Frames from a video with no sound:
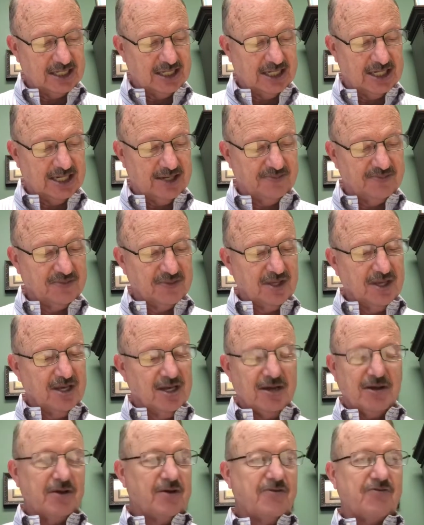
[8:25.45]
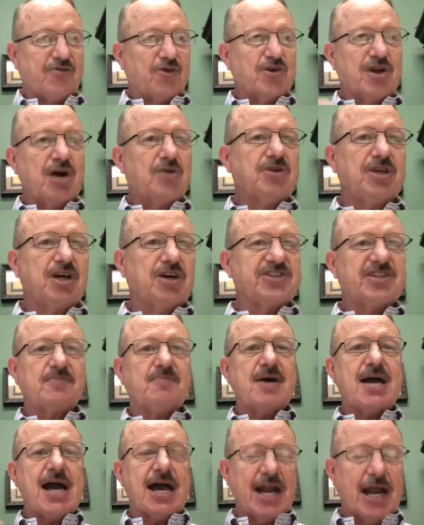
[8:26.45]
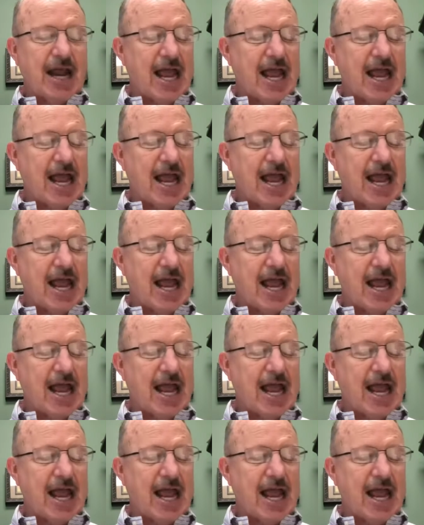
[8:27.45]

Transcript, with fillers: Um, For no guilt of mine,